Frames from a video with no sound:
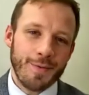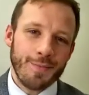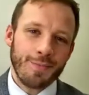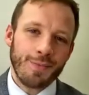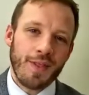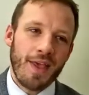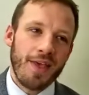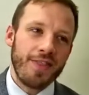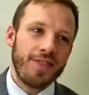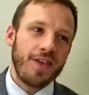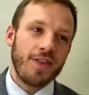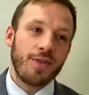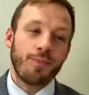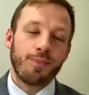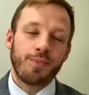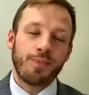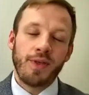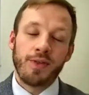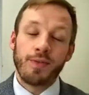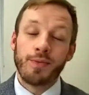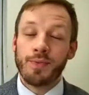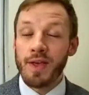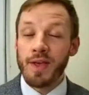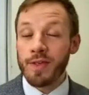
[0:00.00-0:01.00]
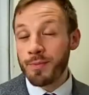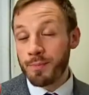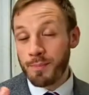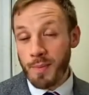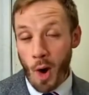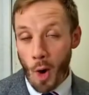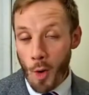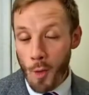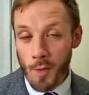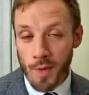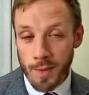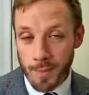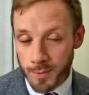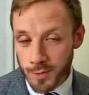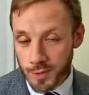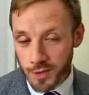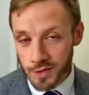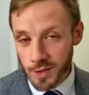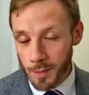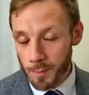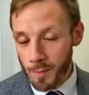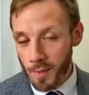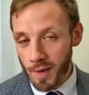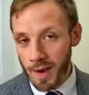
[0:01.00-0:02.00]
There's poems in
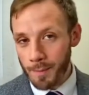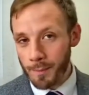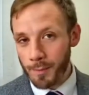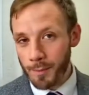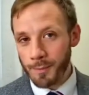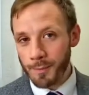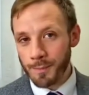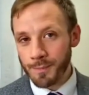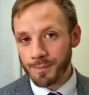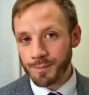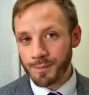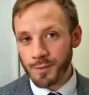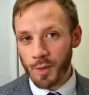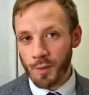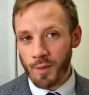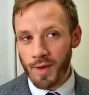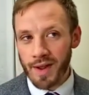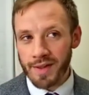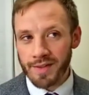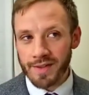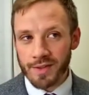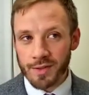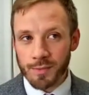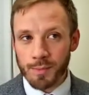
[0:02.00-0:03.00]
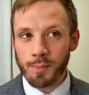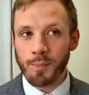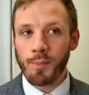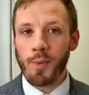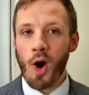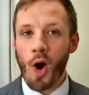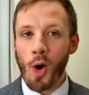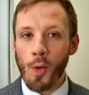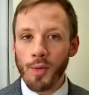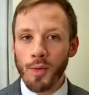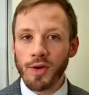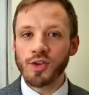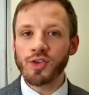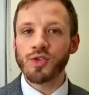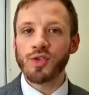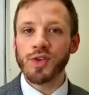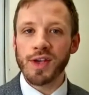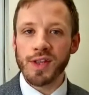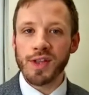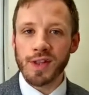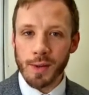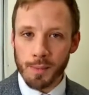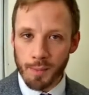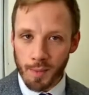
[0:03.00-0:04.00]
the Bible, all right? There's poetry
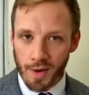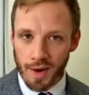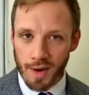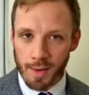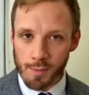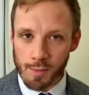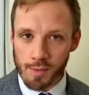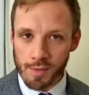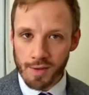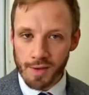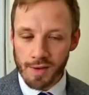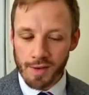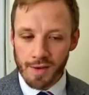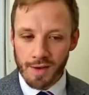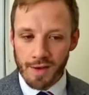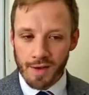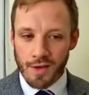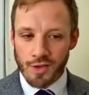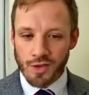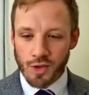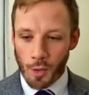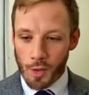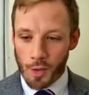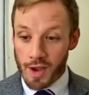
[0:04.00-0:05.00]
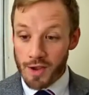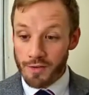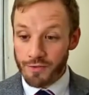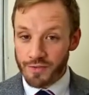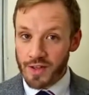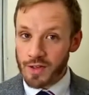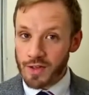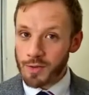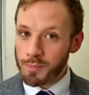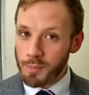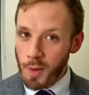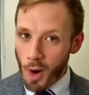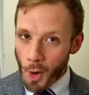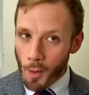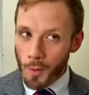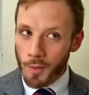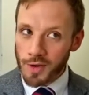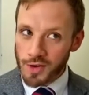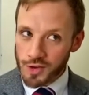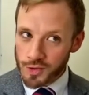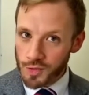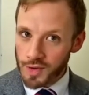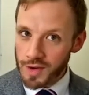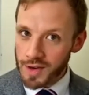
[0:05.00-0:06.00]
in the Bible. So if there's
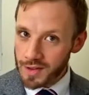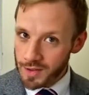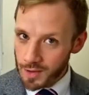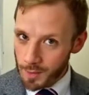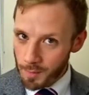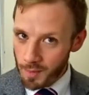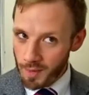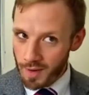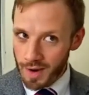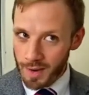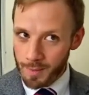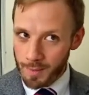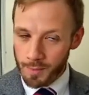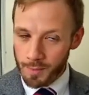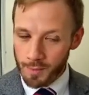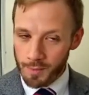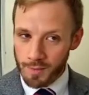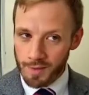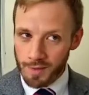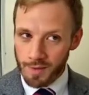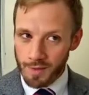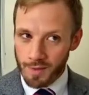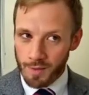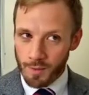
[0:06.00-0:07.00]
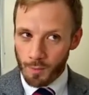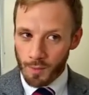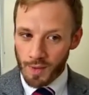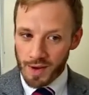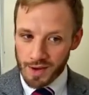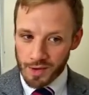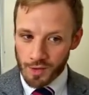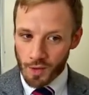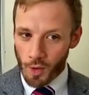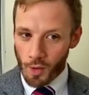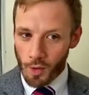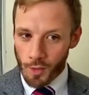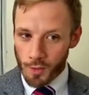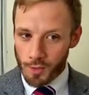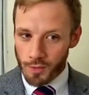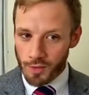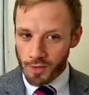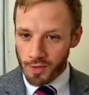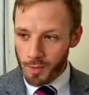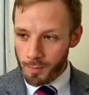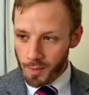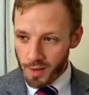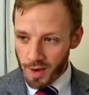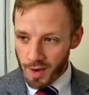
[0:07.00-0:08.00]
poetry in the Bible, we know
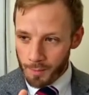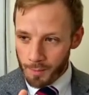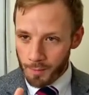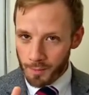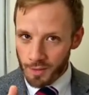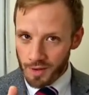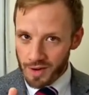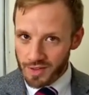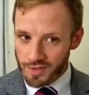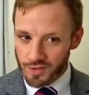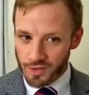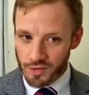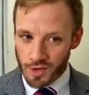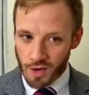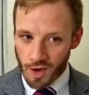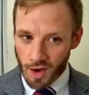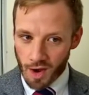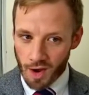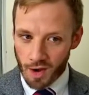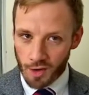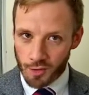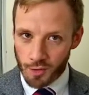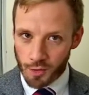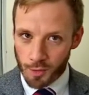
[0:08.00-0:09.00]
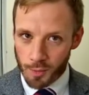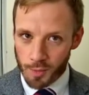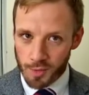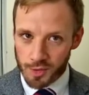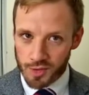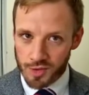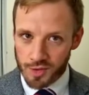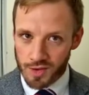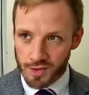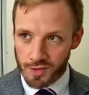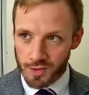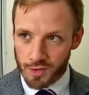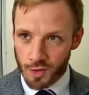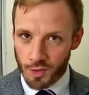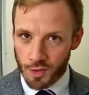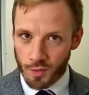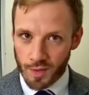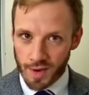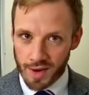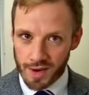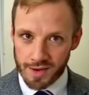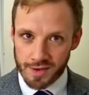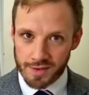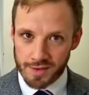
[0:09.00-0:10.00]
that the Bible isn't 100%
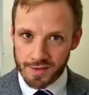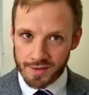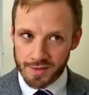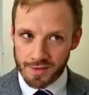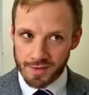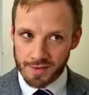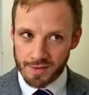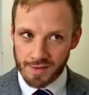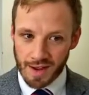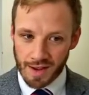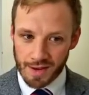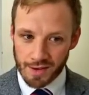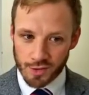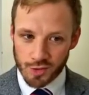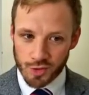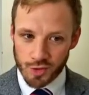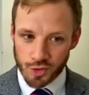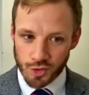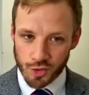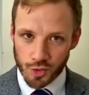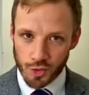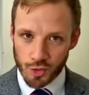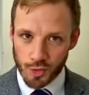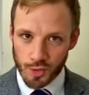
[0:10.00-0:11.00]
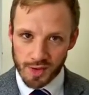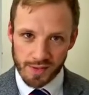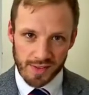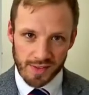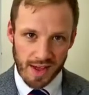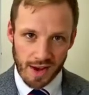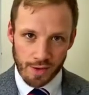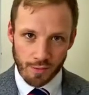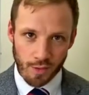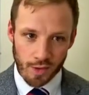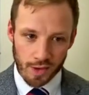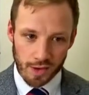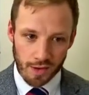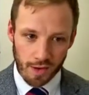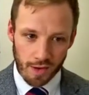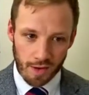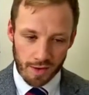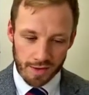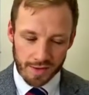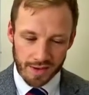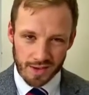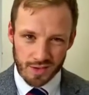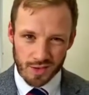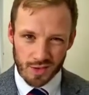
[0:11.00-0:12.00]
correct and true in that
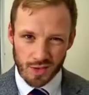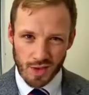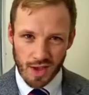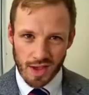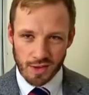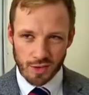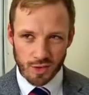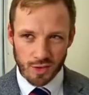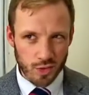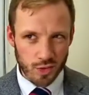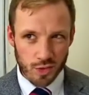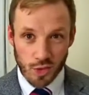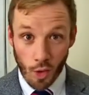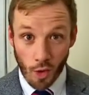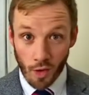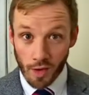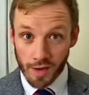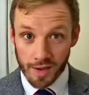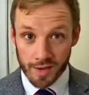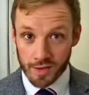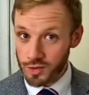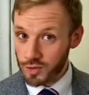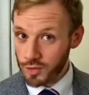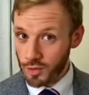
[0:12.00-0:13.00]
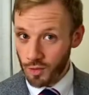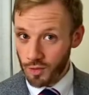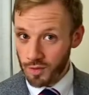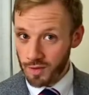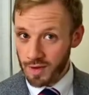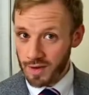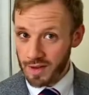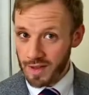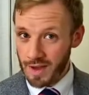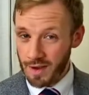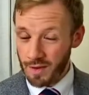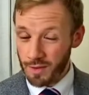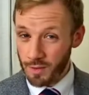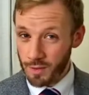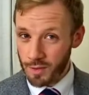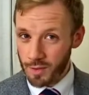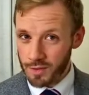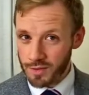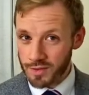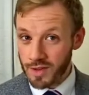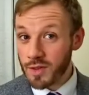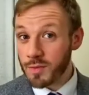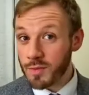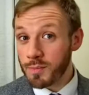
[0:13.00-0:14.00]
regard. It's not a historic account
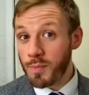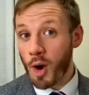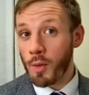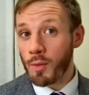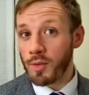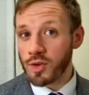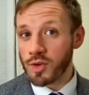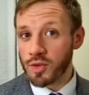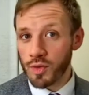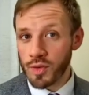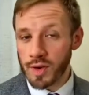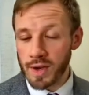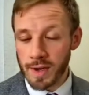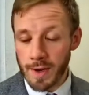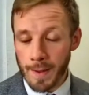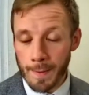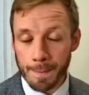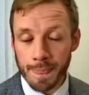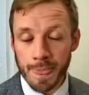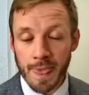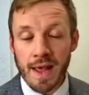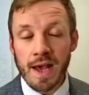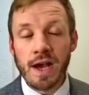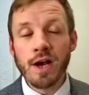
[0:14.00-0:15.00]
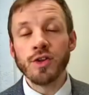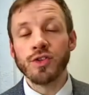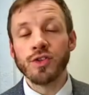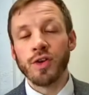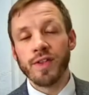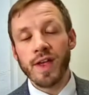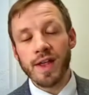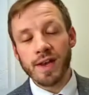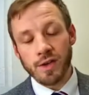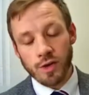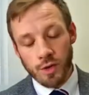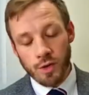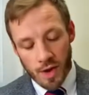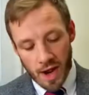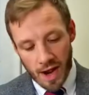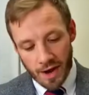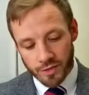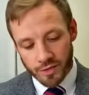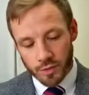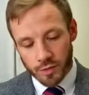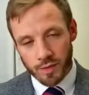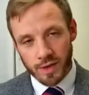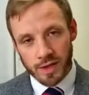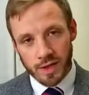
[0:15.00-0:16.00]
because there's poetry in it. So then you have
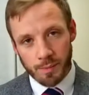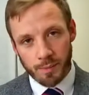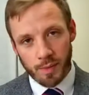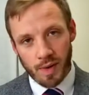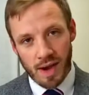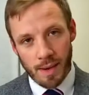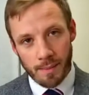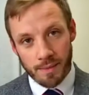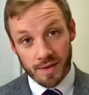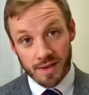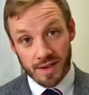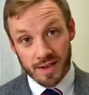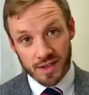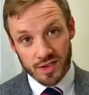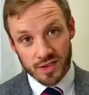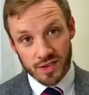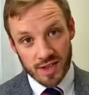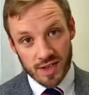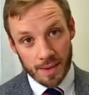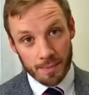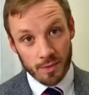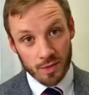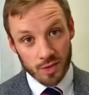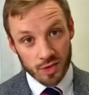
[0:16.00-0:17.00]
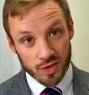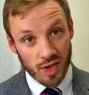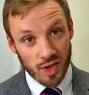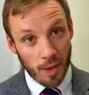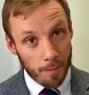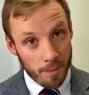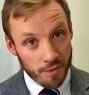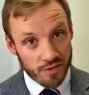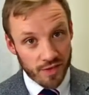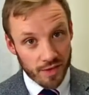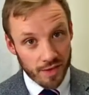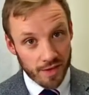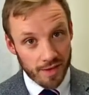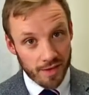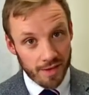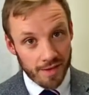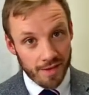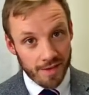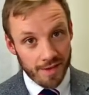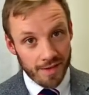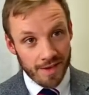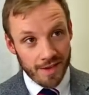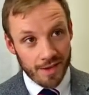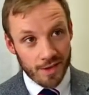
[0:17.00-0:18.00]
to read the Bible and accept that some of it
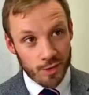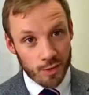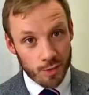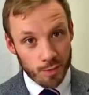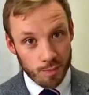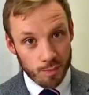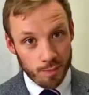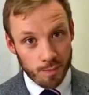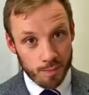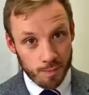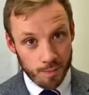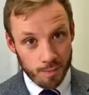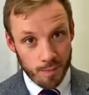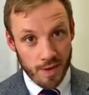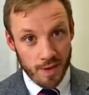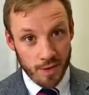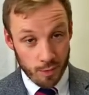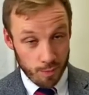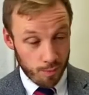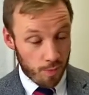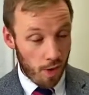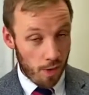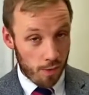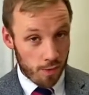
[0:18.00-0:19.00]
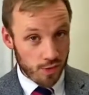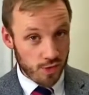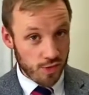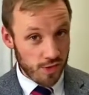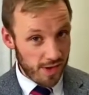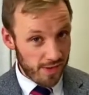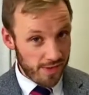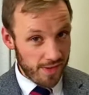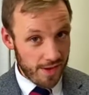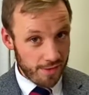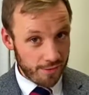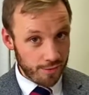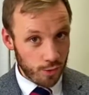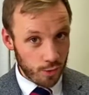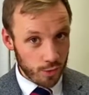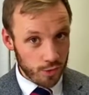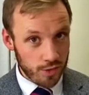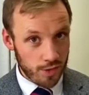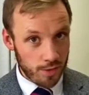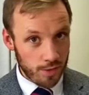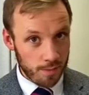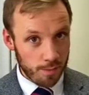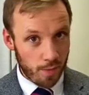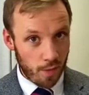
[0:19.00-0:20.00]
is poetry and therefore
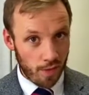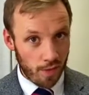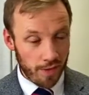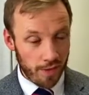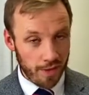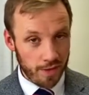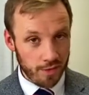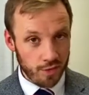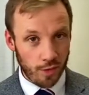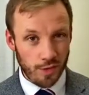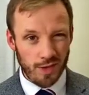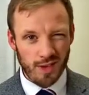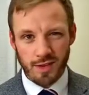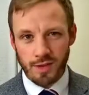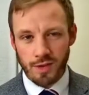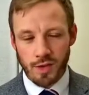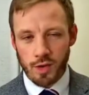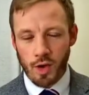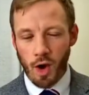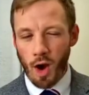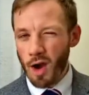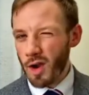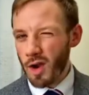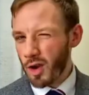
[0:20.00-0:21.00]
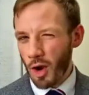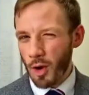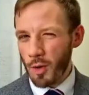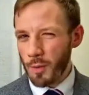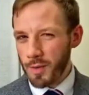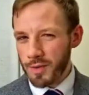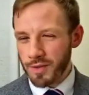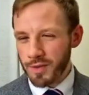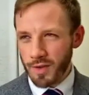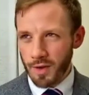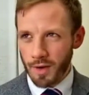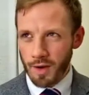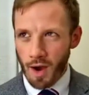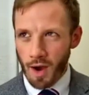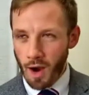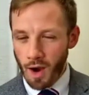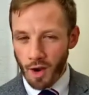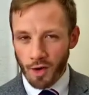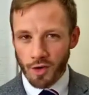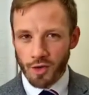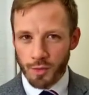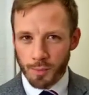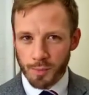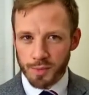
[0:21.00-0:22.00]
symbolic. So you can't go with
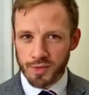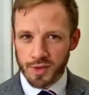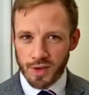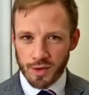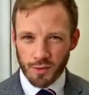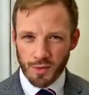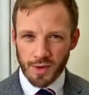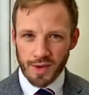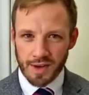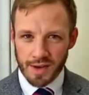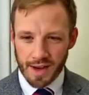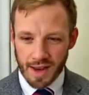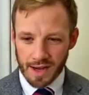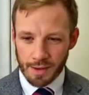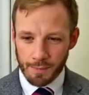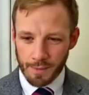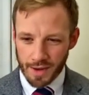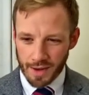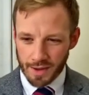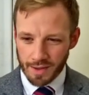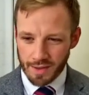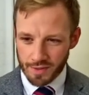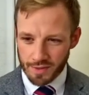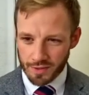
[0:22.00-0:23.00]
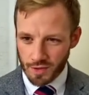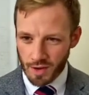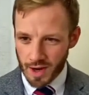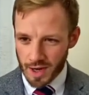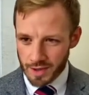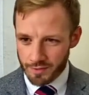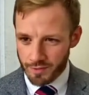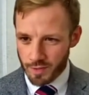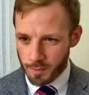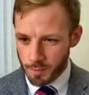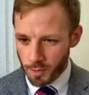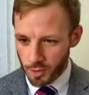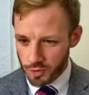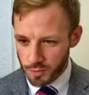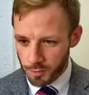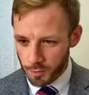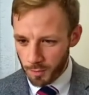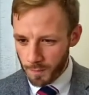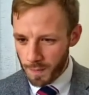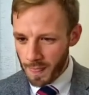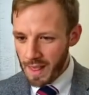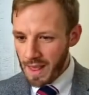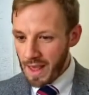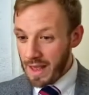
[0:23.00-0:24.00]
100% reading anyway. That's kind of
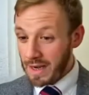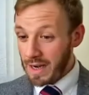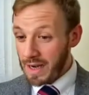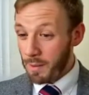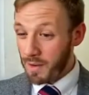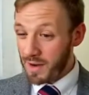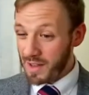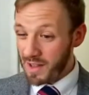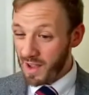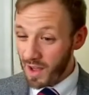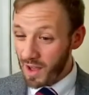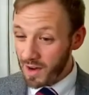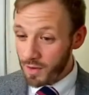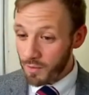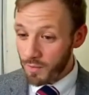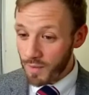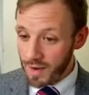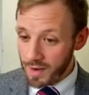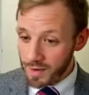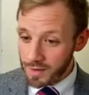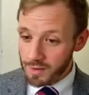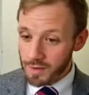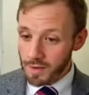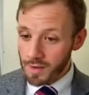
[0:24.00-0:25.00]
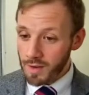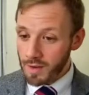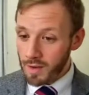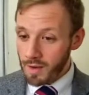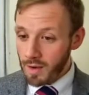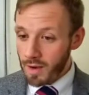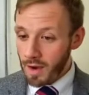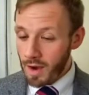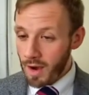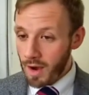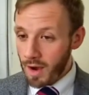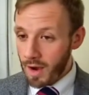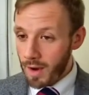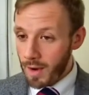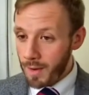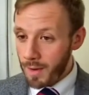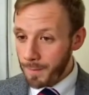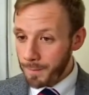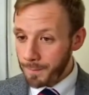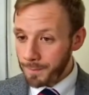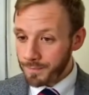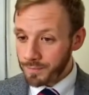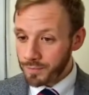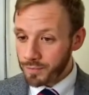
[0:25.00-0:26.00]
impossible. Now at the other end,
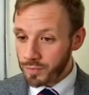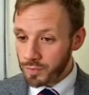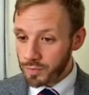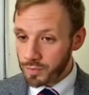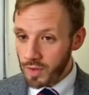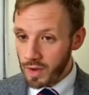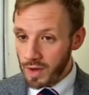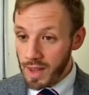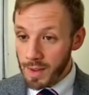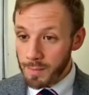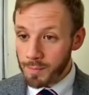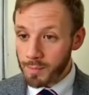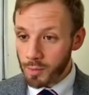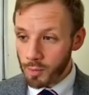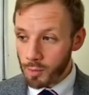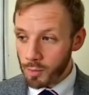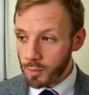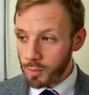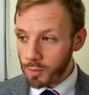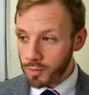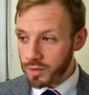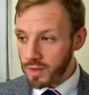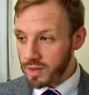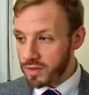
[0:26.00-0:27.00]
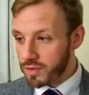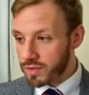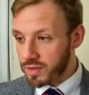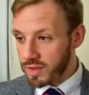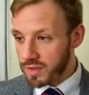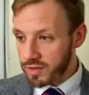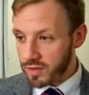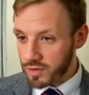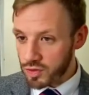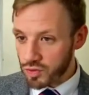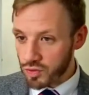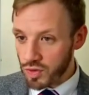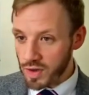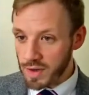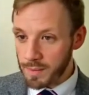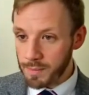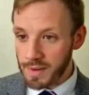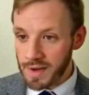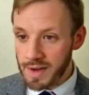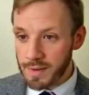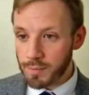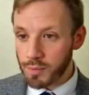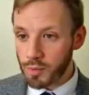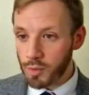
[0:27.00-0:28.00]
the liberal, this extreme
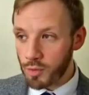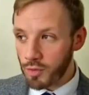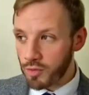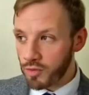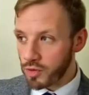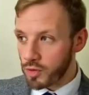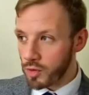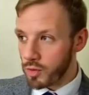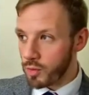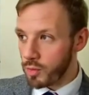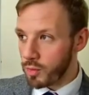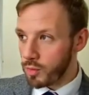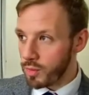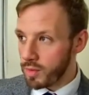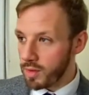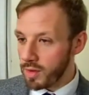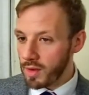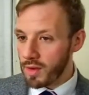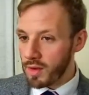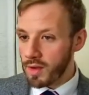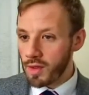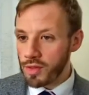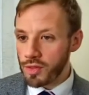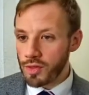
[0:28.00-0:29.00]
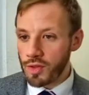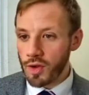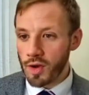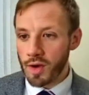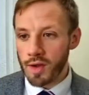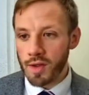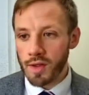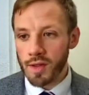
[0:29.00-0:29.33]
liberal view that